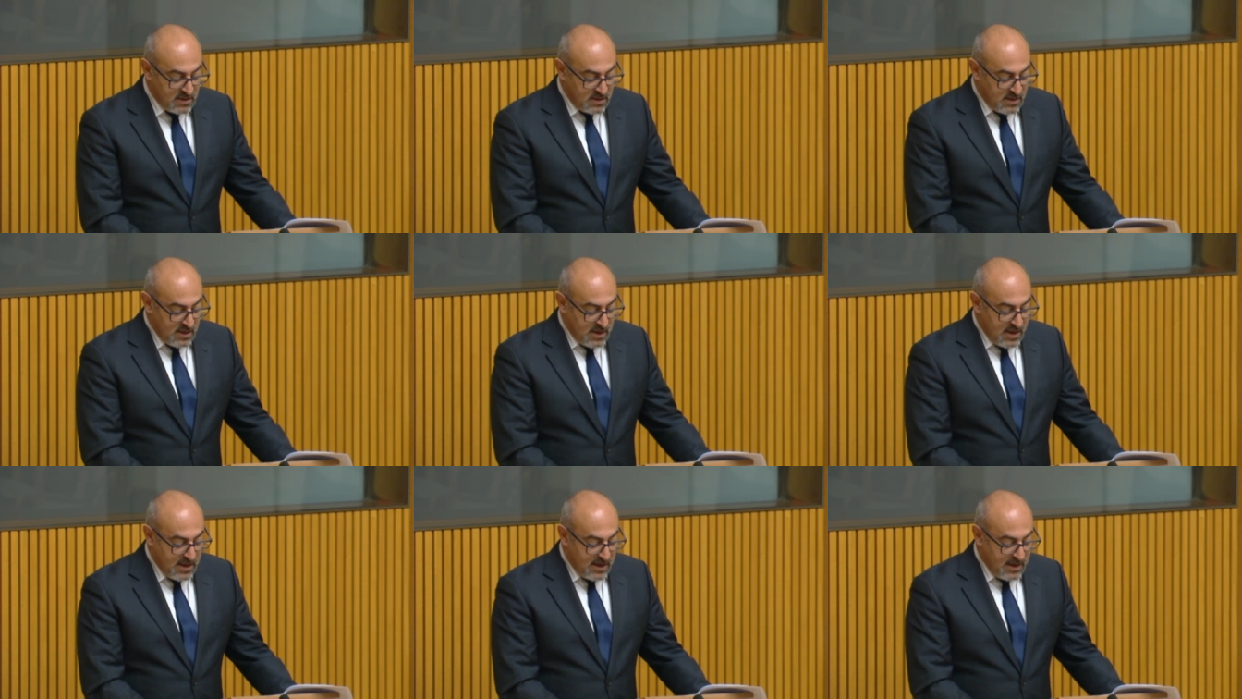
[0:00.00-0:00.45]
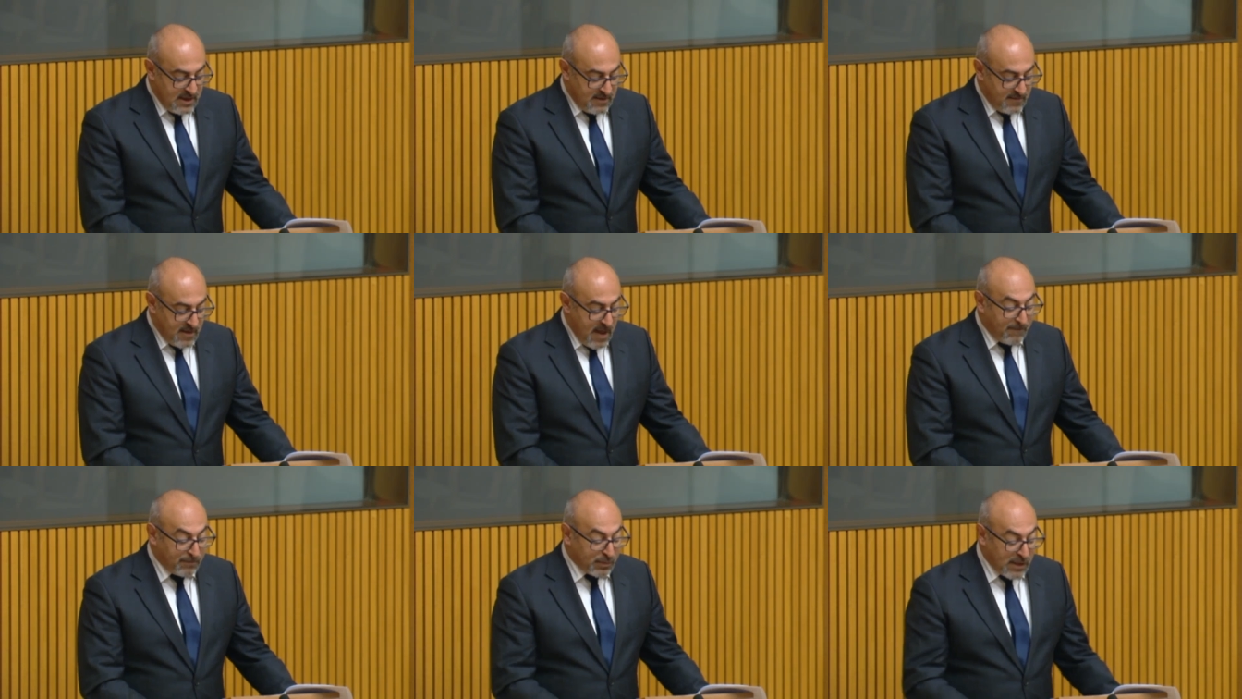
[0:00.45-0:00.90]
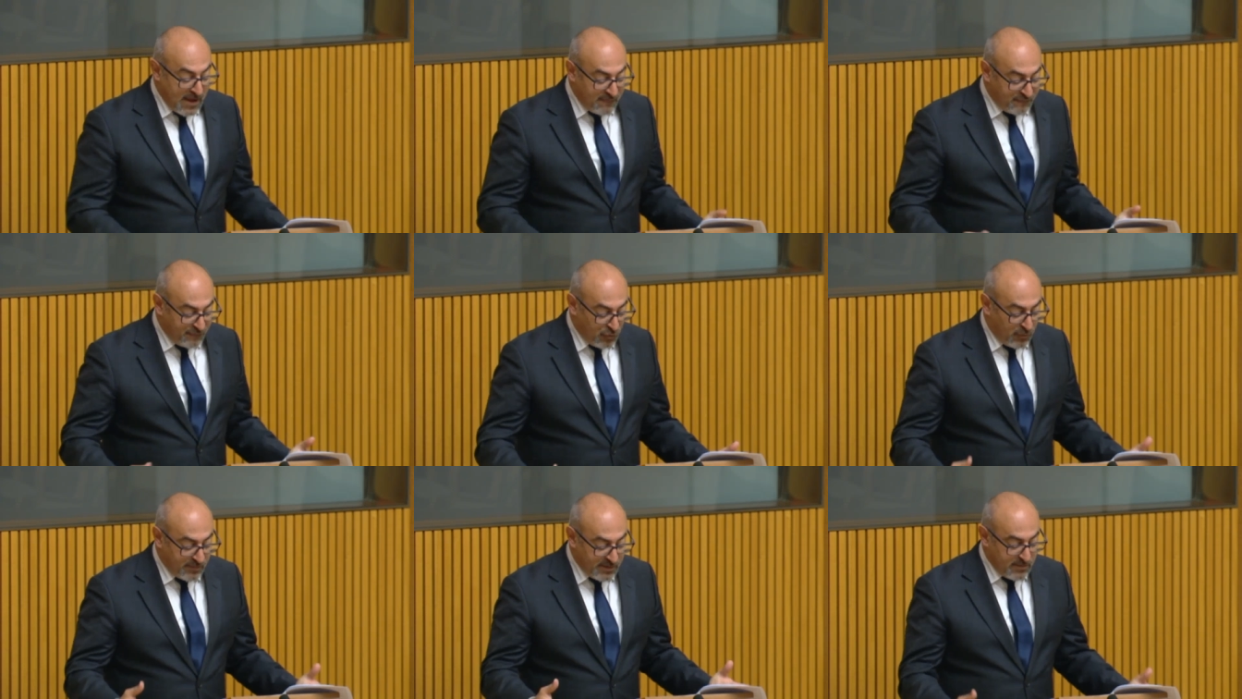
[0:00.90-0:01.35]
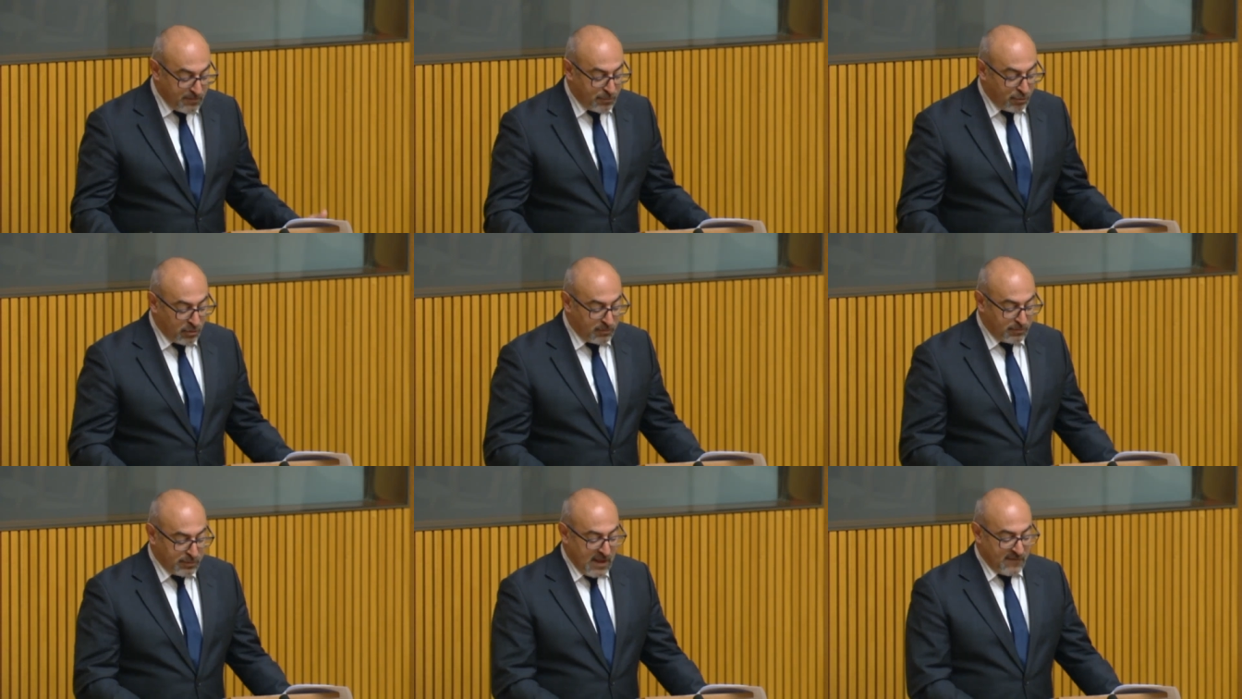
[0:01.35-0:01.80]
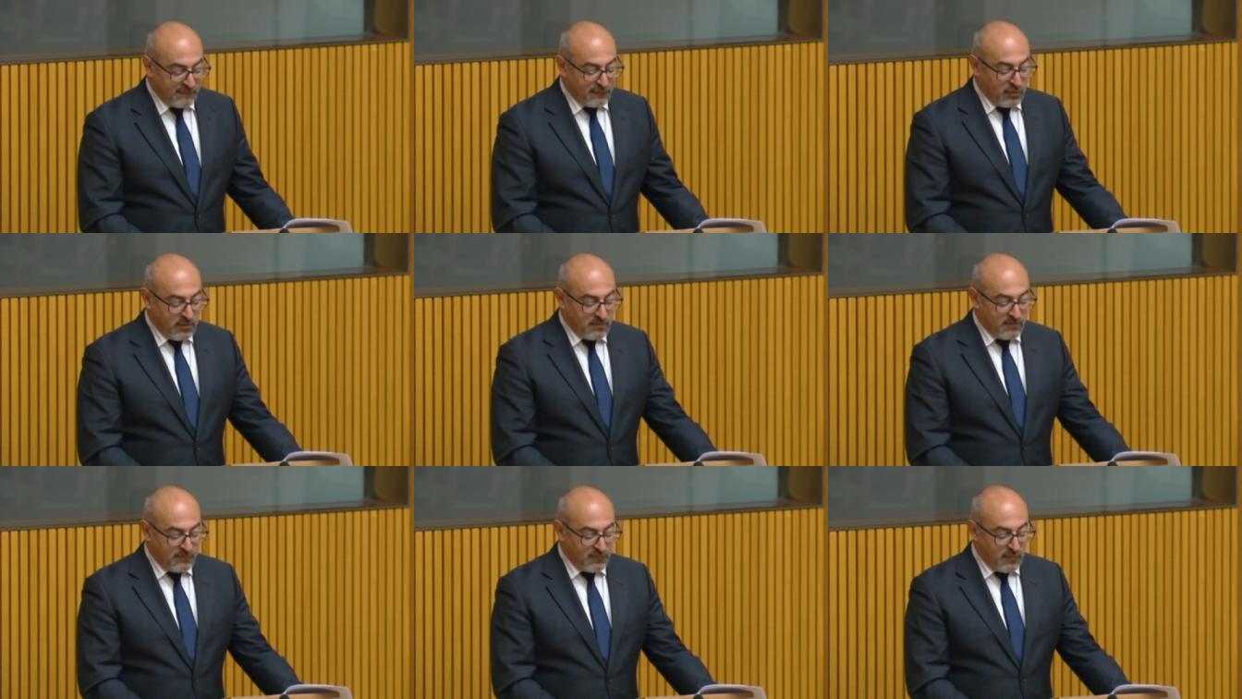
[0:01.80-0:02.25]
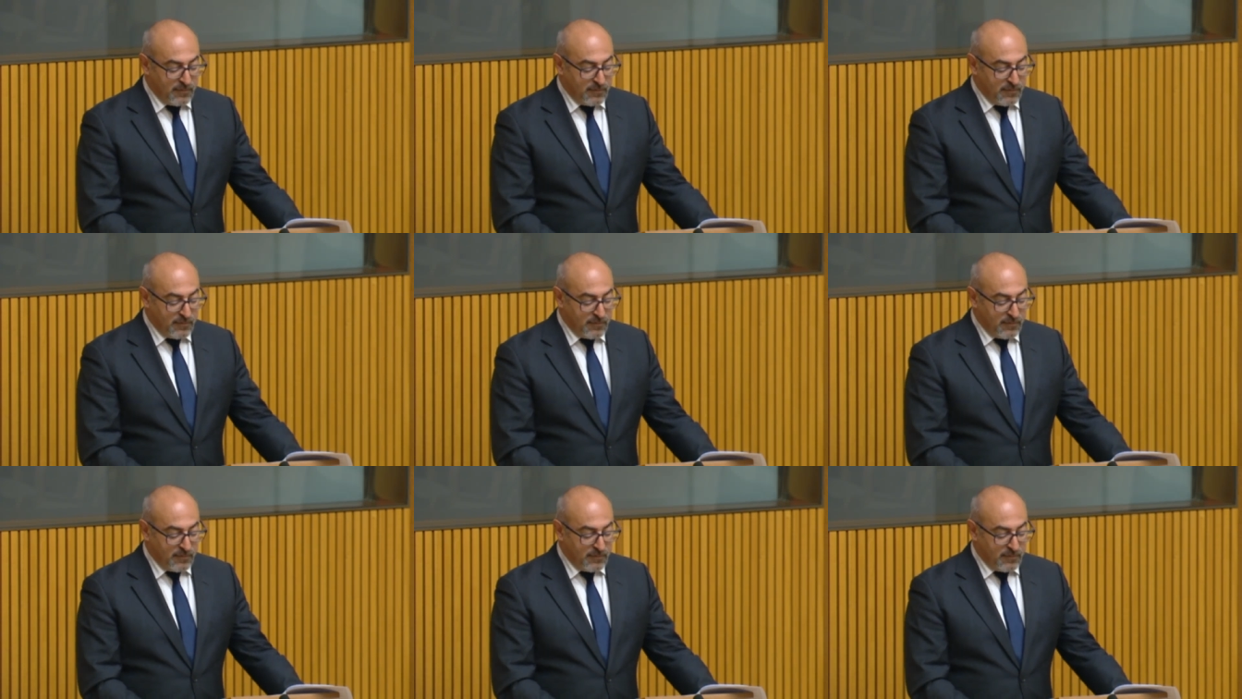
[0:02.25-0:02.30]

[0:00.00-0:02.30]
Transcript: a platform, an important platform for